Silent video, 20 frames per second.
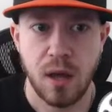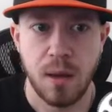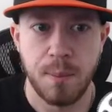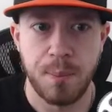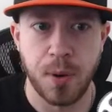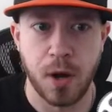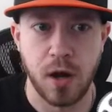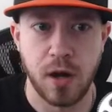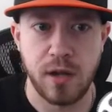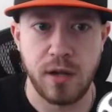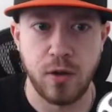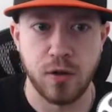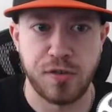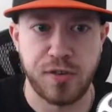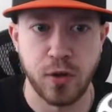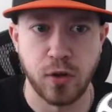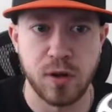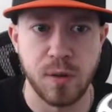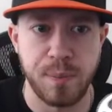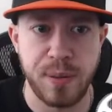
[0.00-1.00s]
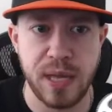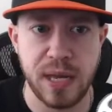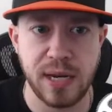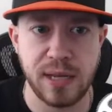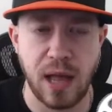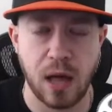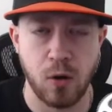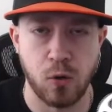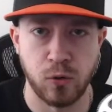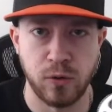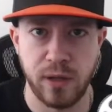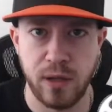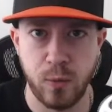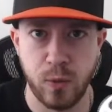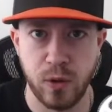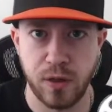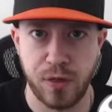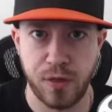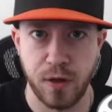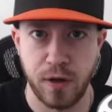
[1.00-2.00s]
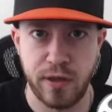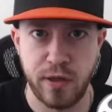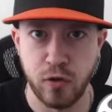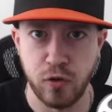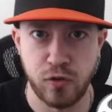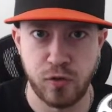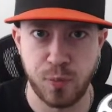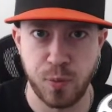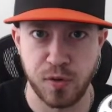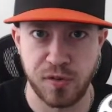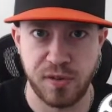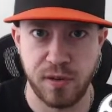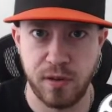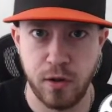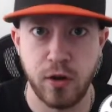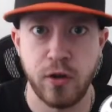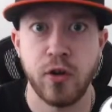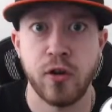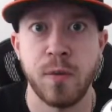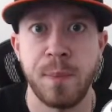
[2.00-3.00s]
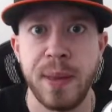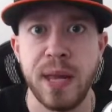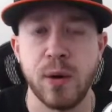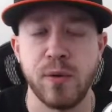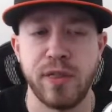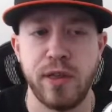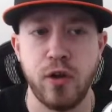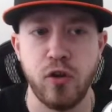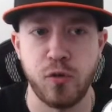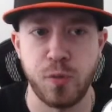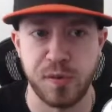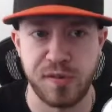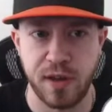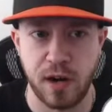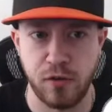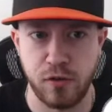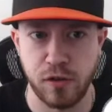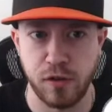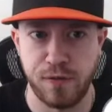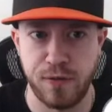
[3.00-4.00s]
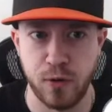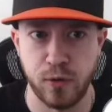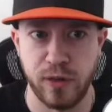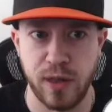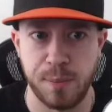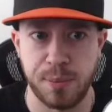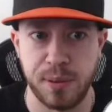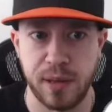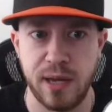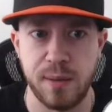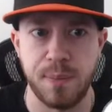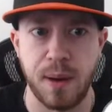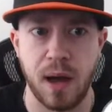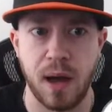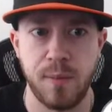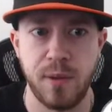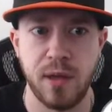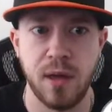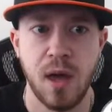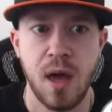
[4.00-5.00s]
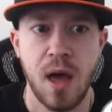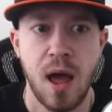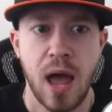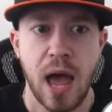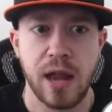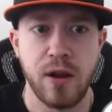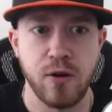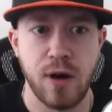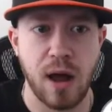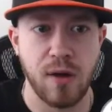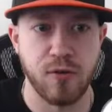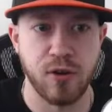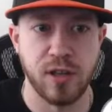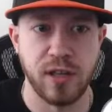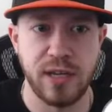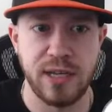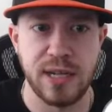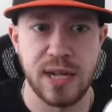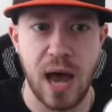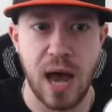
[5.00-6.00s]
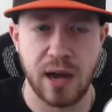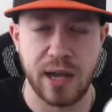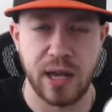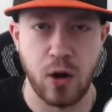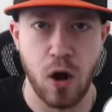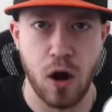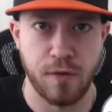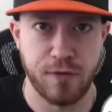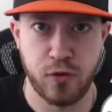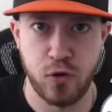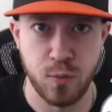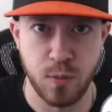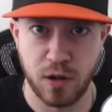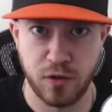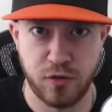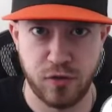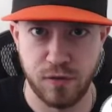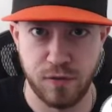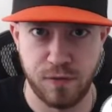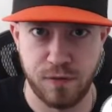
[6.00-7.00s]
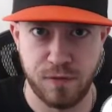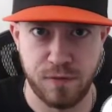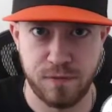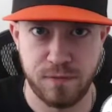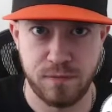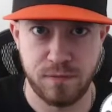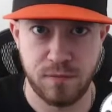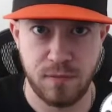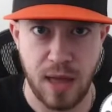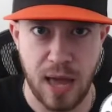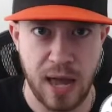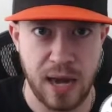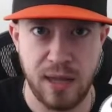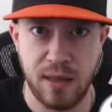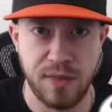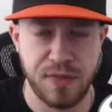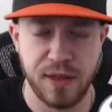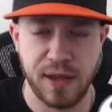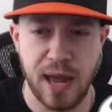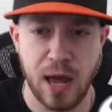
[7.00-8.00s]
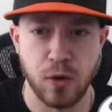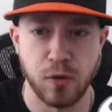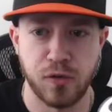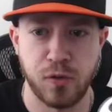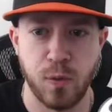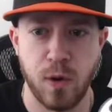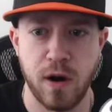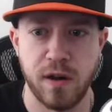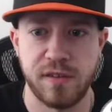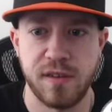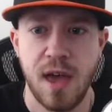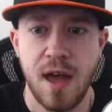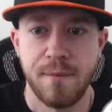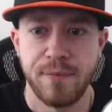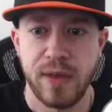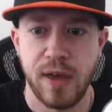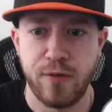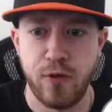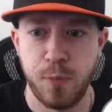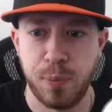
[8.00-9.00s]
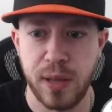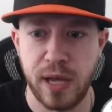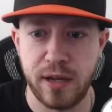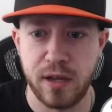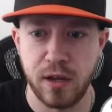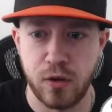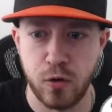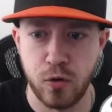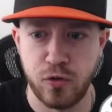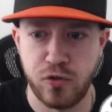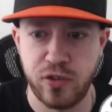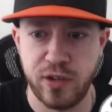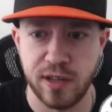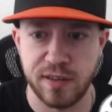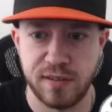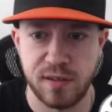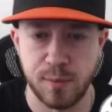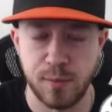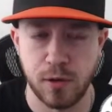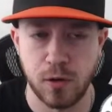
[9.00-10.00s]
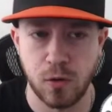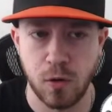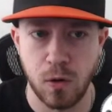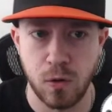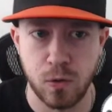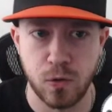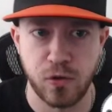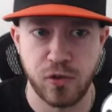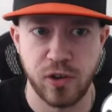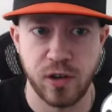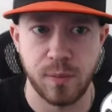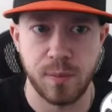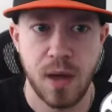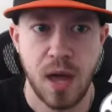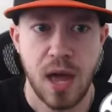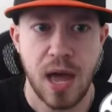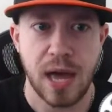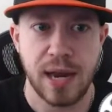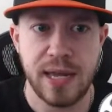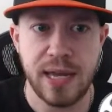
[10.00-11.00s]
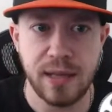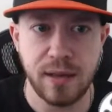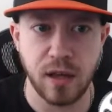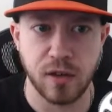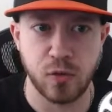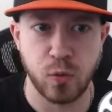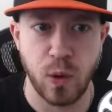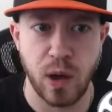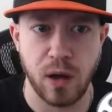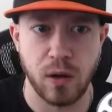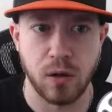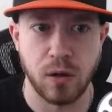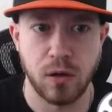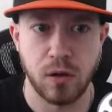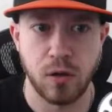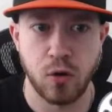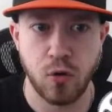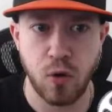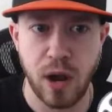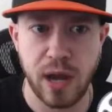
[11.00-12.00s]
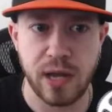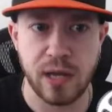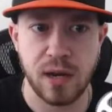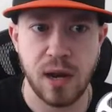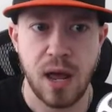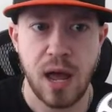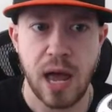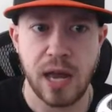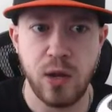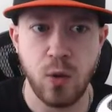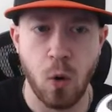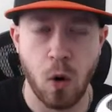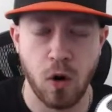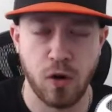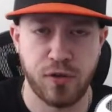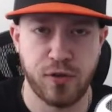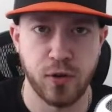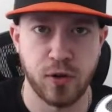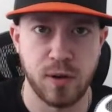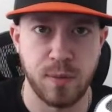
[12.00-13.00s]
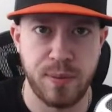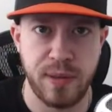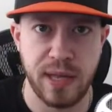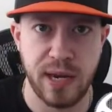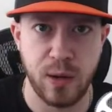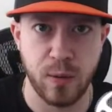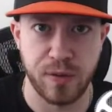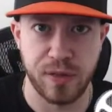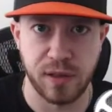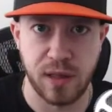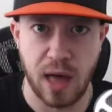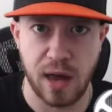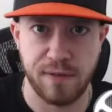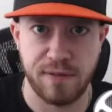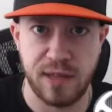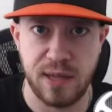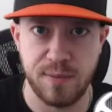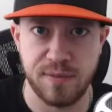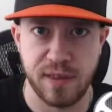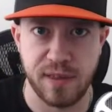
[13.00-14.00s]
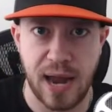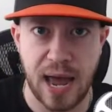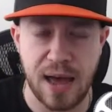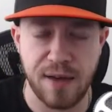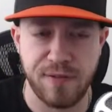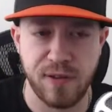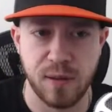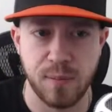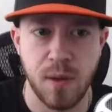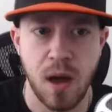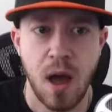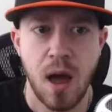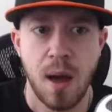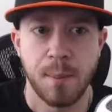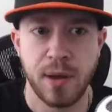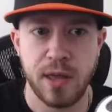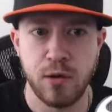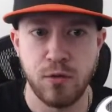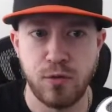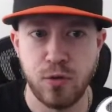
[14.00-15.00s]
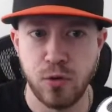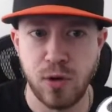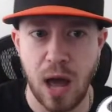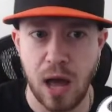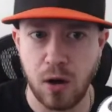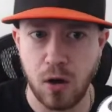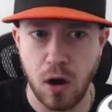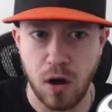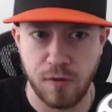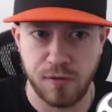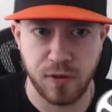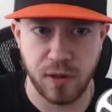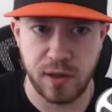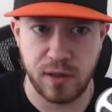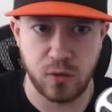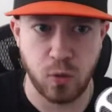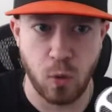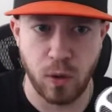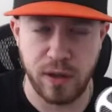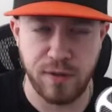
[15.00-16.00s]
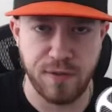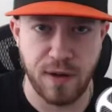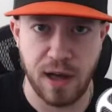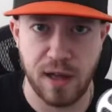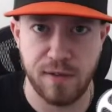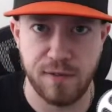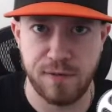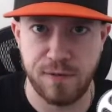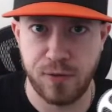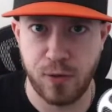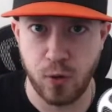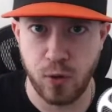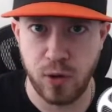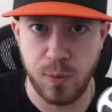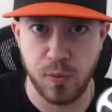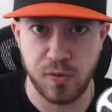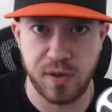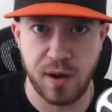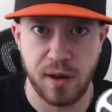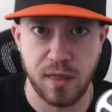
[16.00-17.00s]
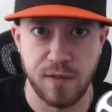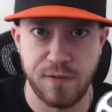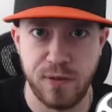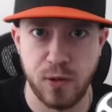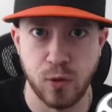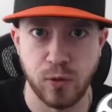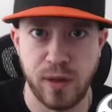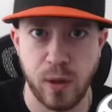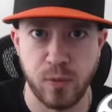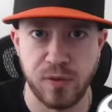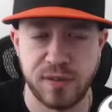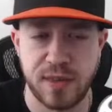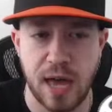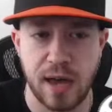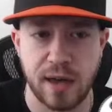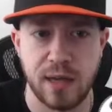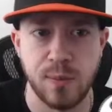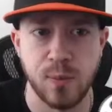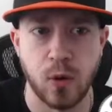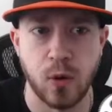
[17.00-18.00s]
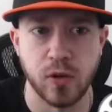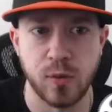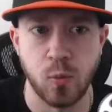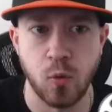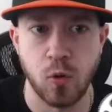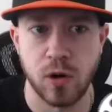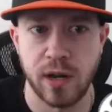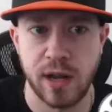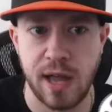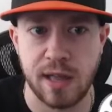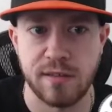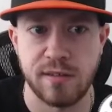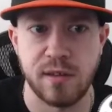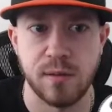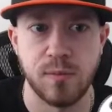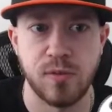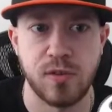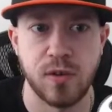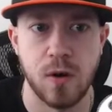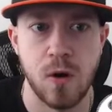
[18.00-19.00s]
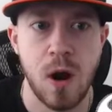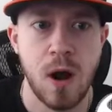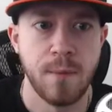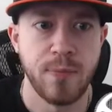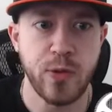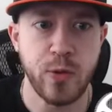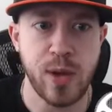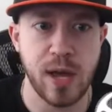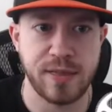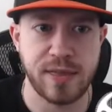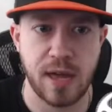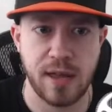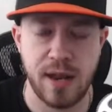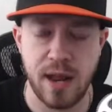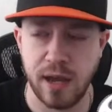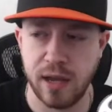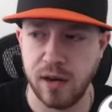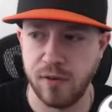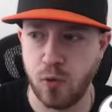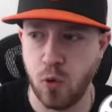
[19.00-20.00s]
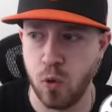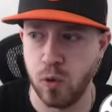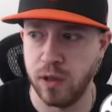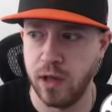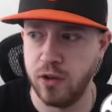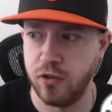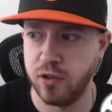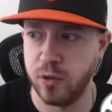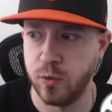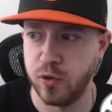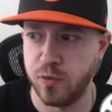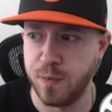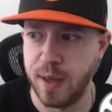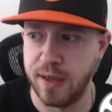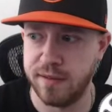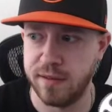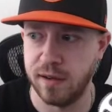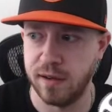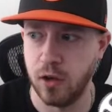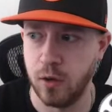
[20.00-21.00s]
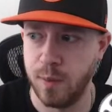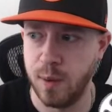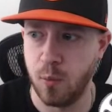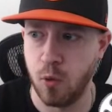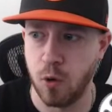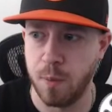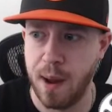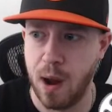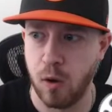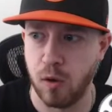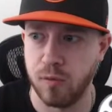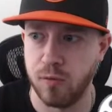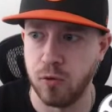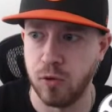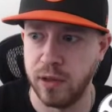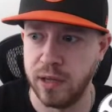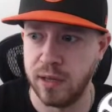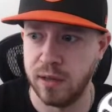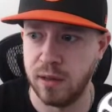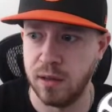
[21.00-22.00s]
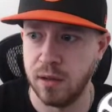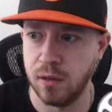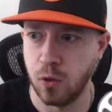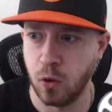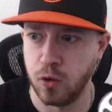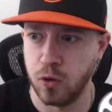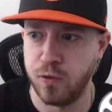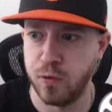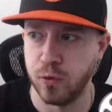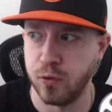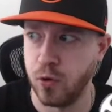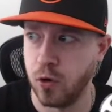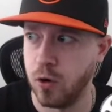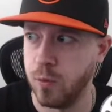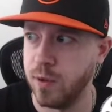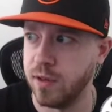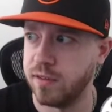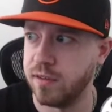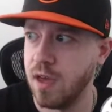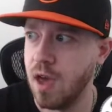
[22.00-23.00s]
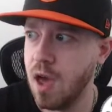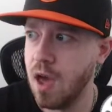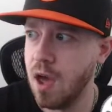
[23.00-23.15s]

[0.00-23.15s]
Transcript: But you're still competing not only with a huge you're competing with a huge percentage of the field that played Bybee, and you're not really knocking off too much of anything else. Whereas if you play Kikuchi at similar ownership and he does well, great. And you are still competing with a lot of teams that have him, but you do knock off like 25-30% of the field that was stacking Baltimore against him. So you get that negative correlation, which makes it a little bit more powerful in large field tournaments.